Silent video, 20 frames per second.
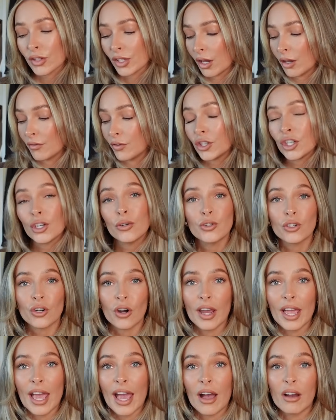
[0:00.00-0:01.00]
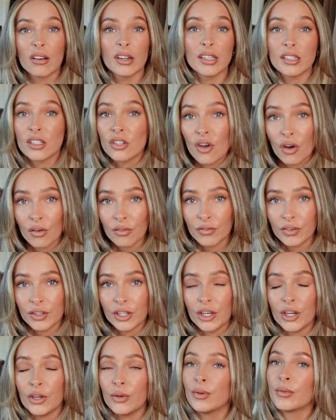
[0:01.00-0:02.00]
so if you do try it out and it's not for
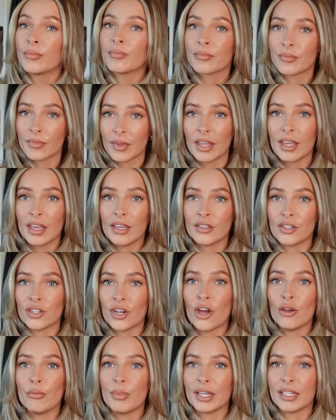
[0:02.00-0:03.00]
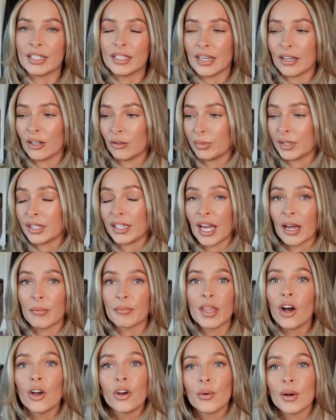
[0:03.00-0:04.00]
you, it's no big deal. But yeah,
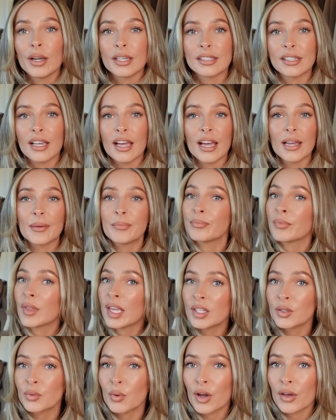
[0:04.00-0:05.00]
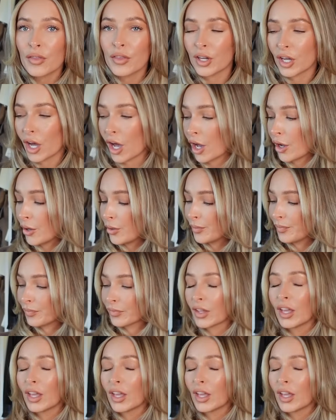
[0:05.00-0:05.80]
I always say it's worth a go.